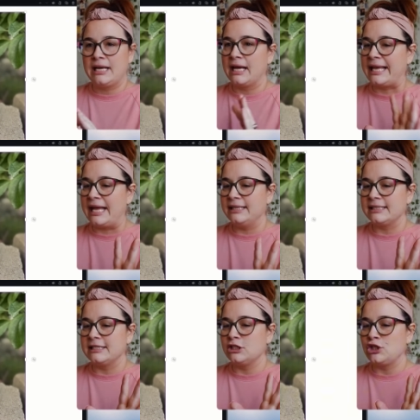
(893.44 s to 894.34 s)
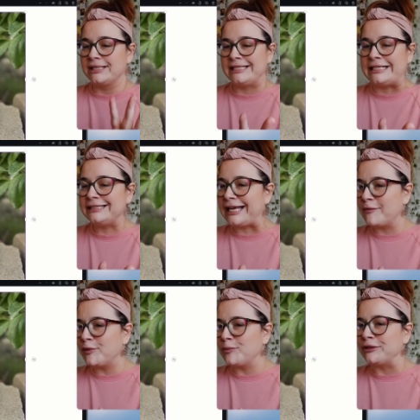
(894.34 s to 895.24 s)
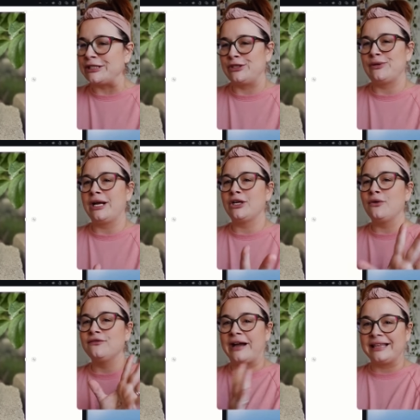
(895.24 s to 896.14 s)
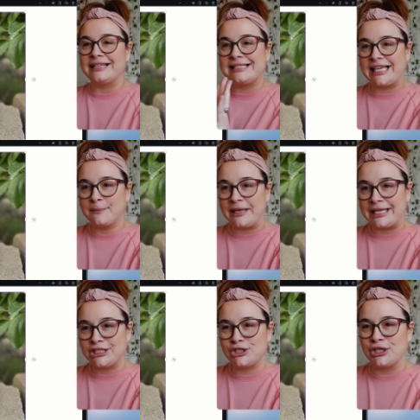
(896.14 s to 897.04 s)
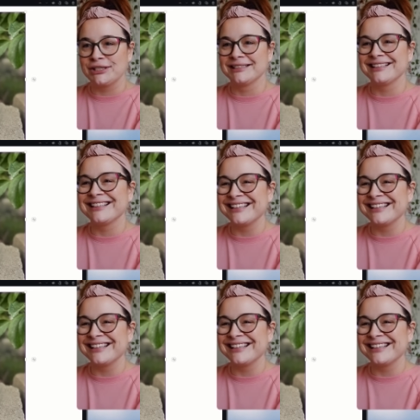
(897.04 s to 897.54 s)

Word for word: and again, this is just an example. Please do not go find this image.